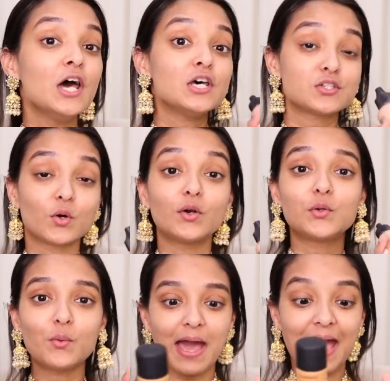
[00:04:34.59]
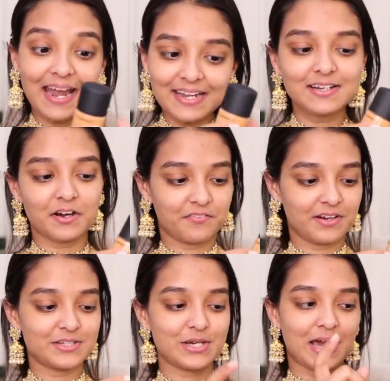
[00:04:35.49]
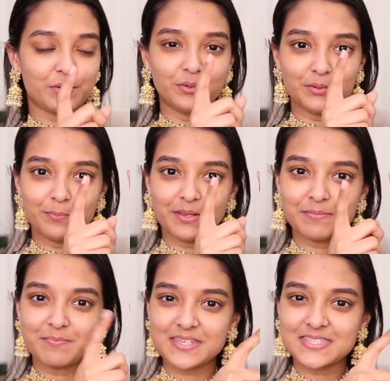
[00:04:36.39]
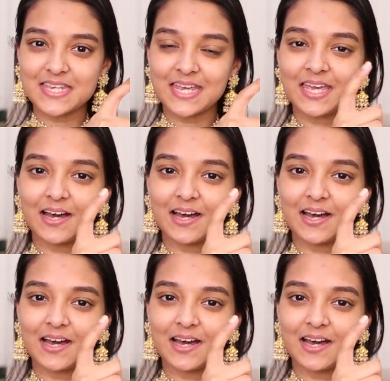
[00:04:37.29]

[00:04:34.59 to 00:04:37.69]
So to add coverage, I will be mixing